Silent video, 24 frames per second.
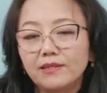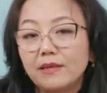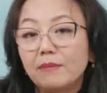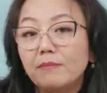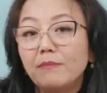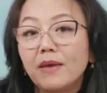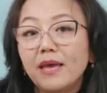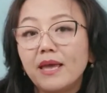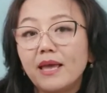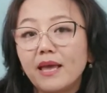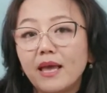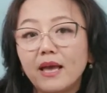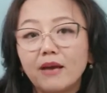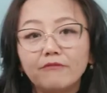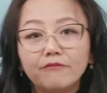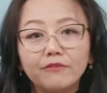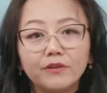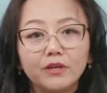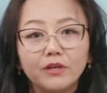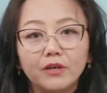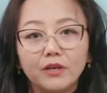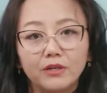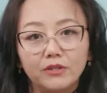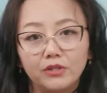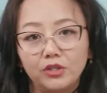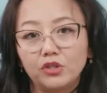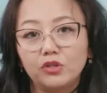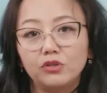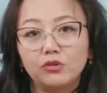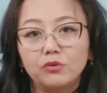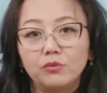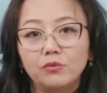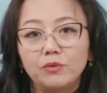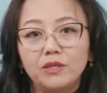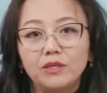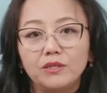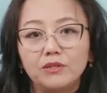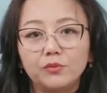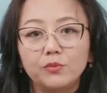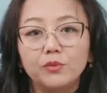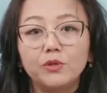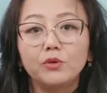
They may have additional witness.